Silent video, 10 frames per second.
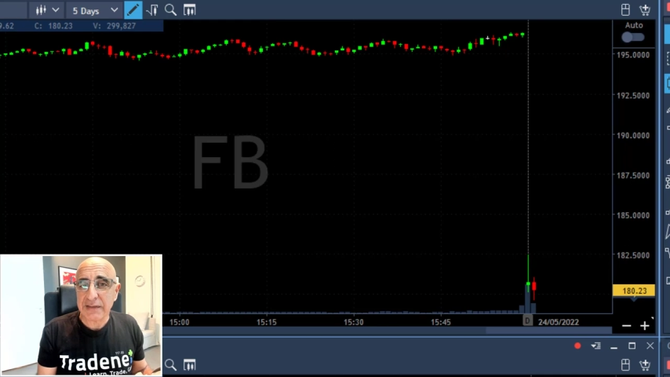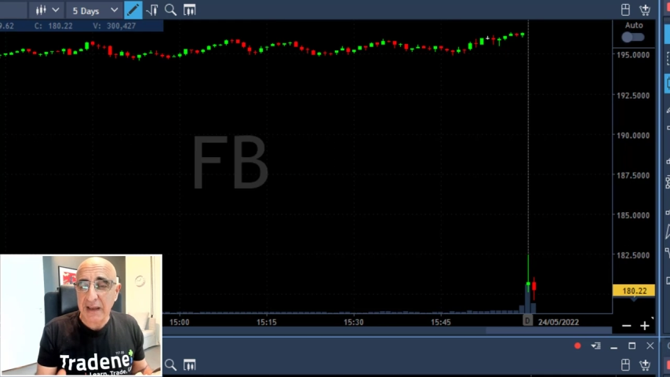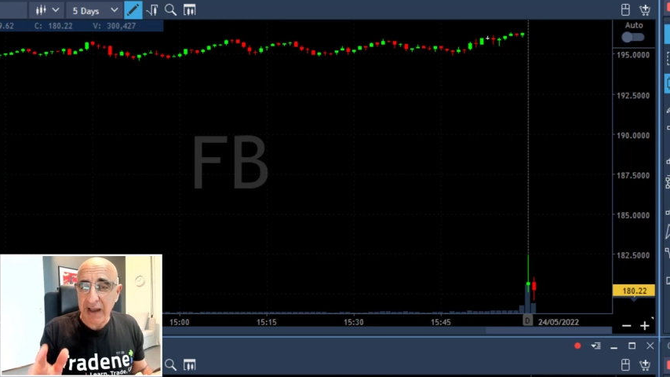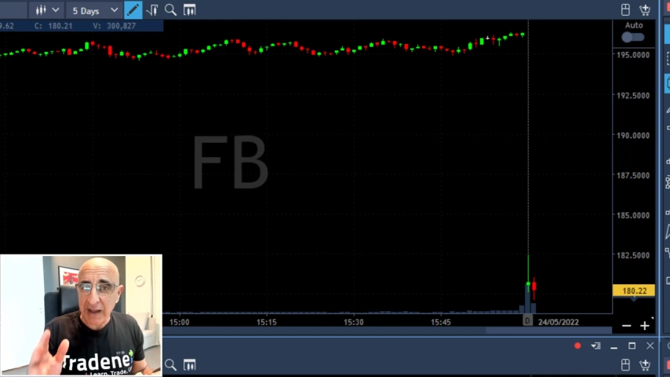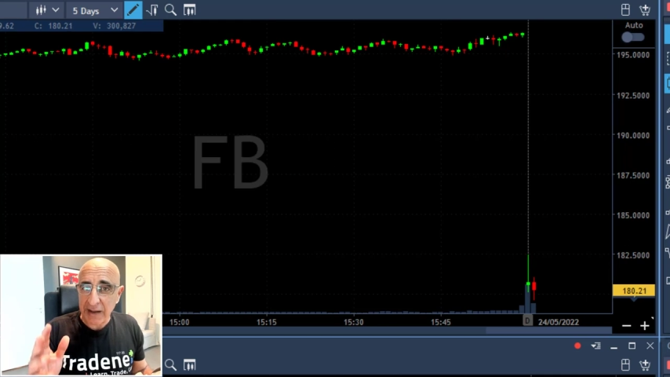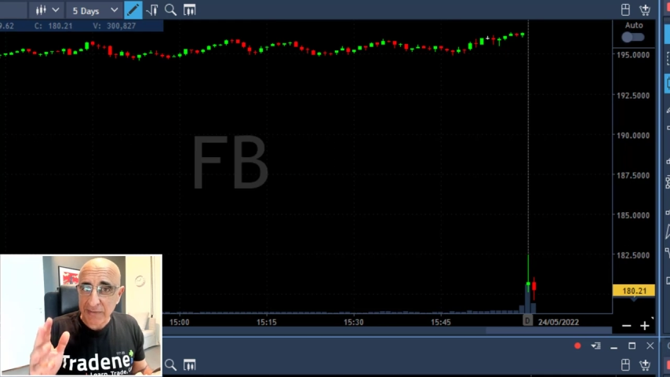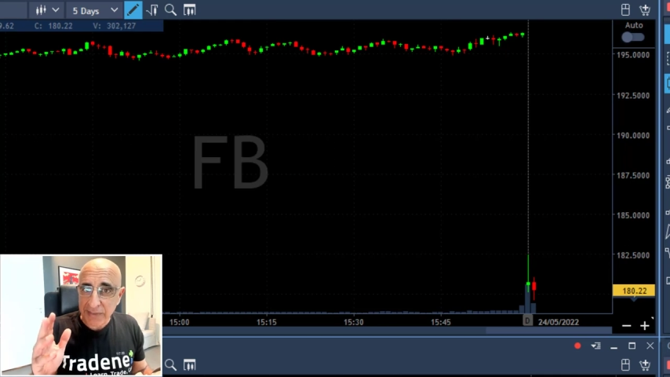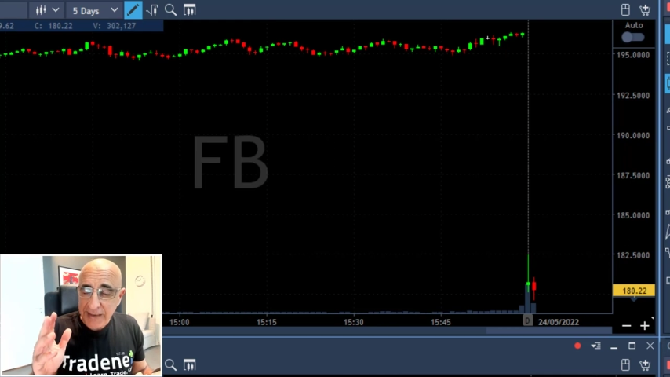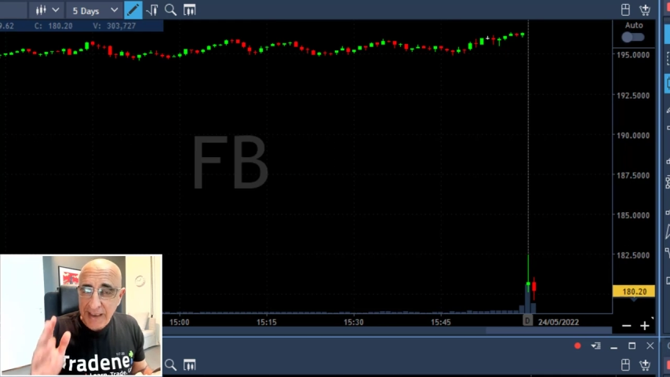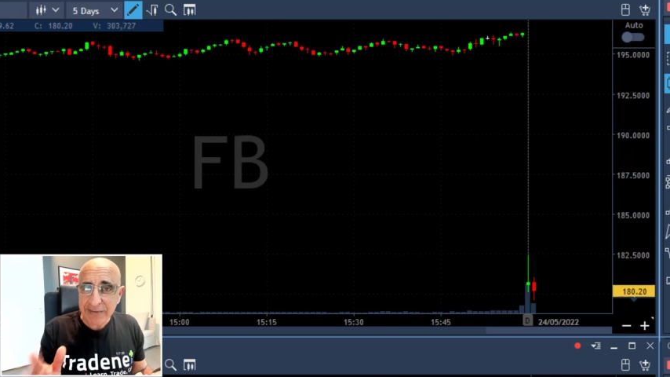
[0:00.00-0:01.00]

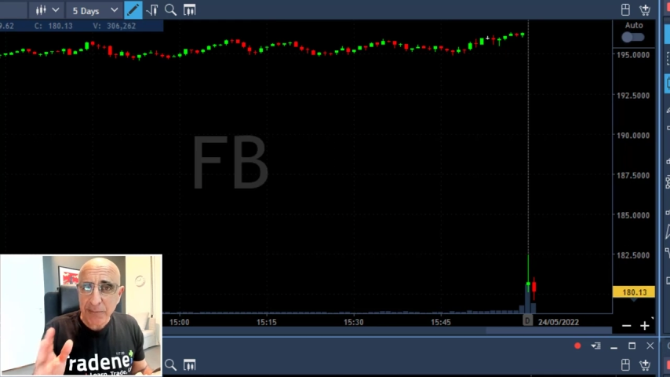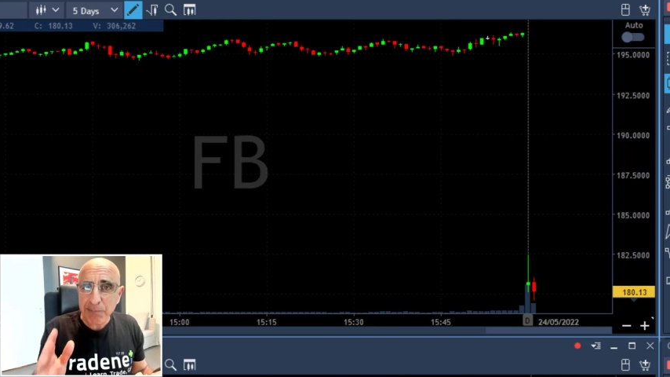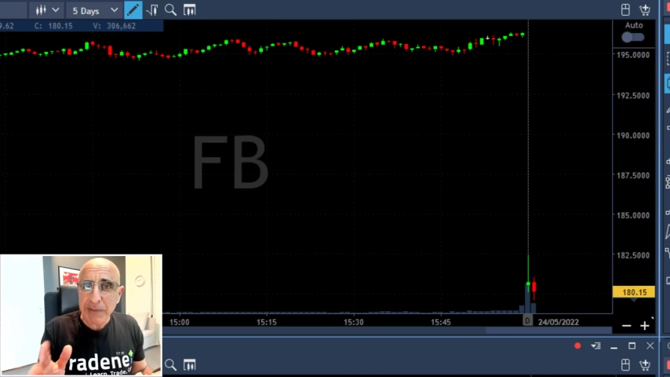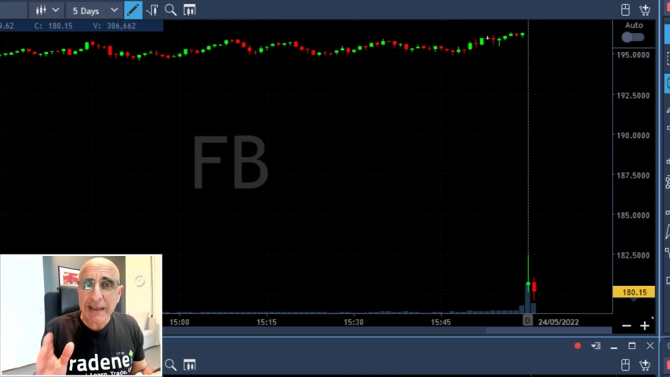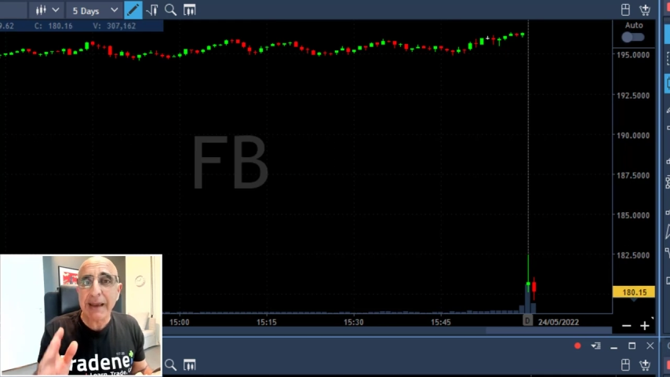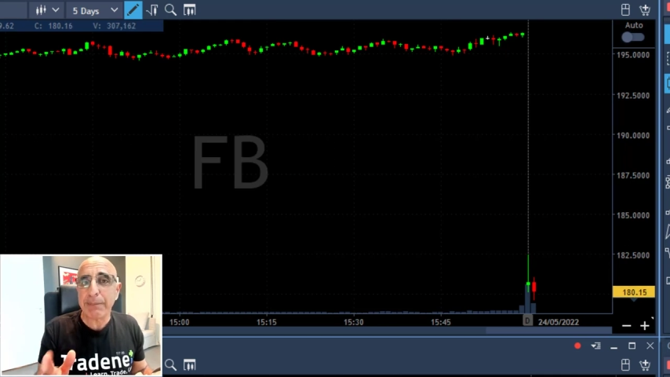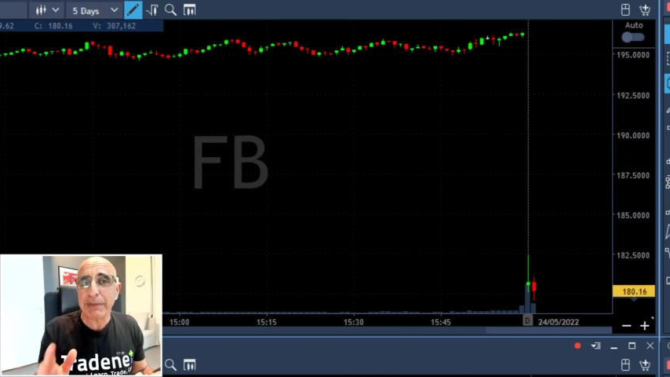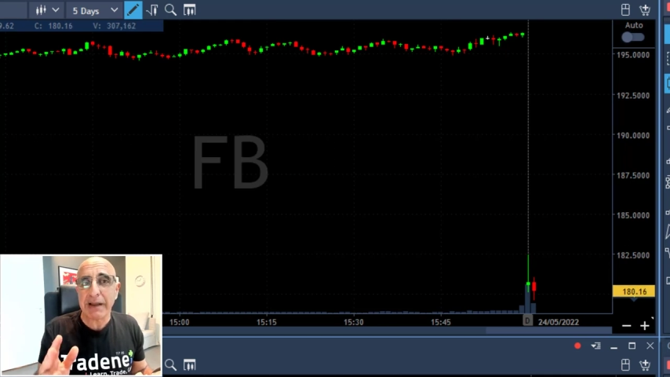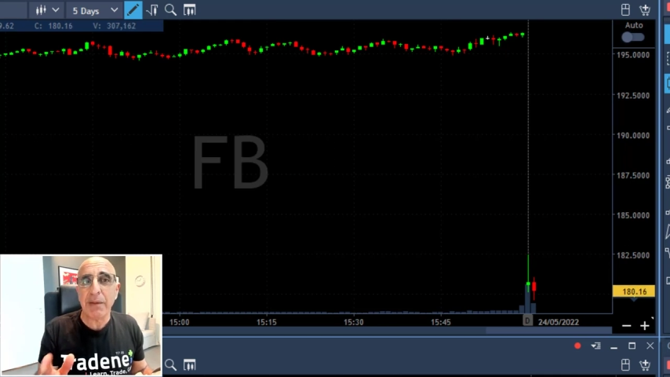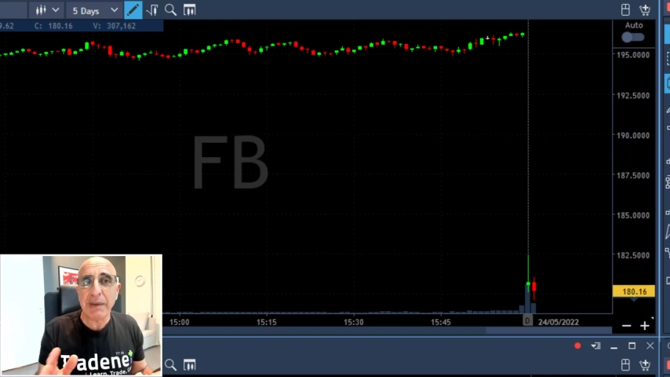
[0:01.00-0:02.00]
the S&P
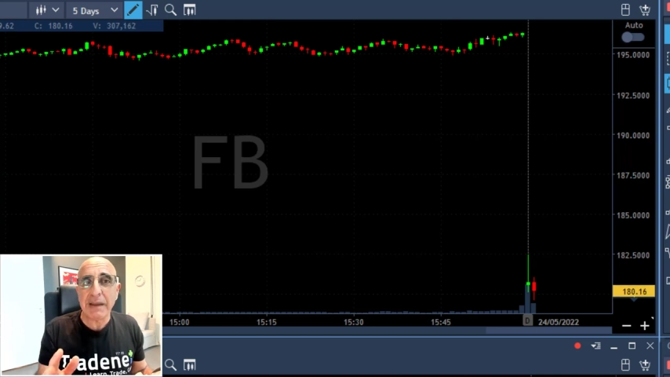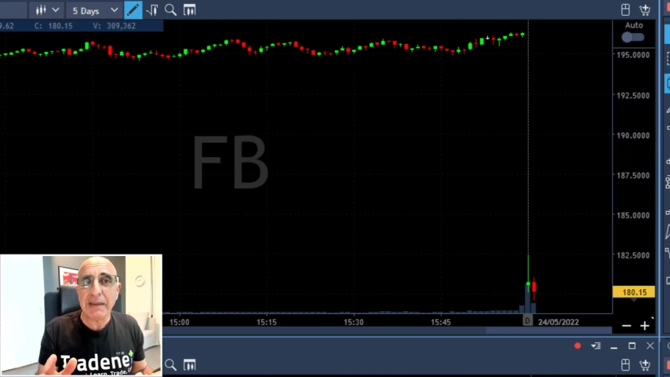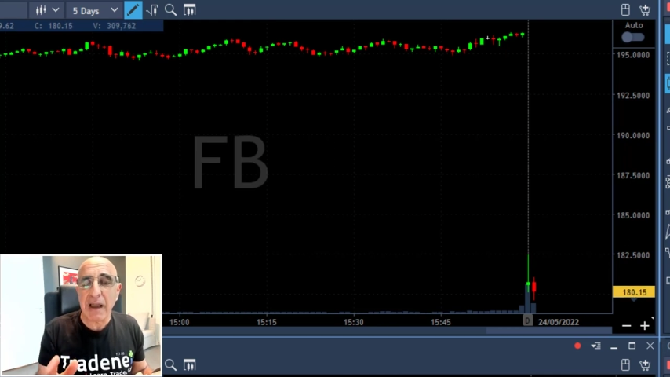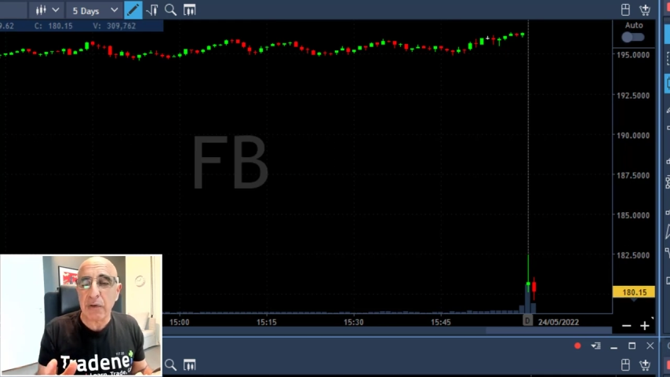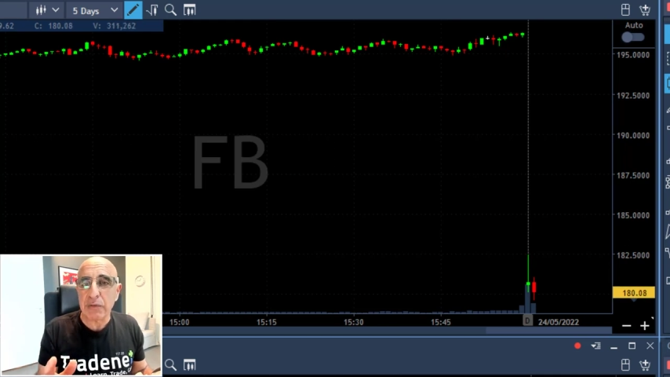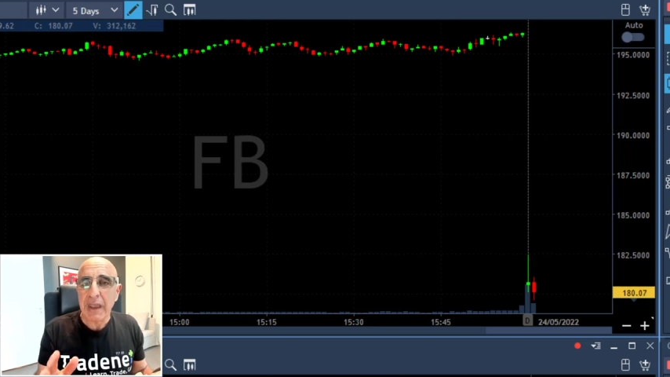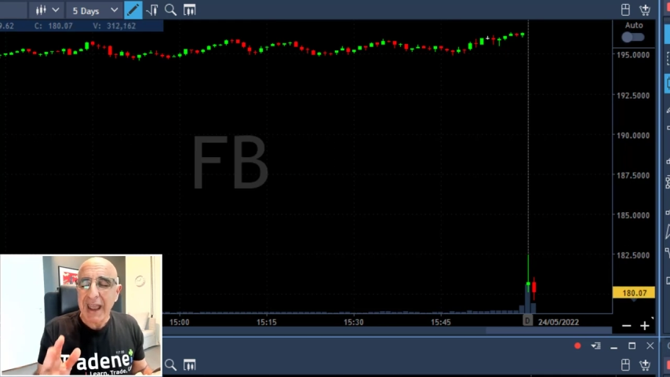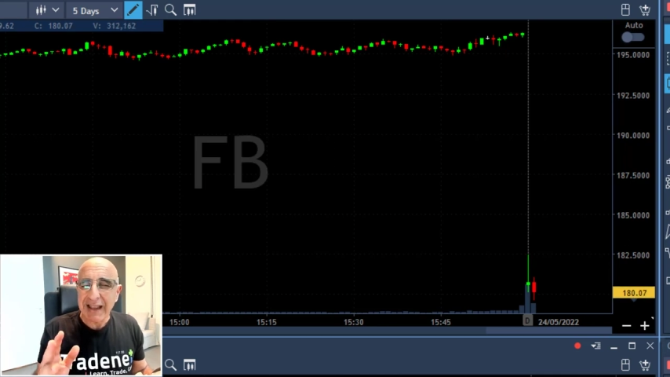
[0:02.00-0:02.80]
kept coming down.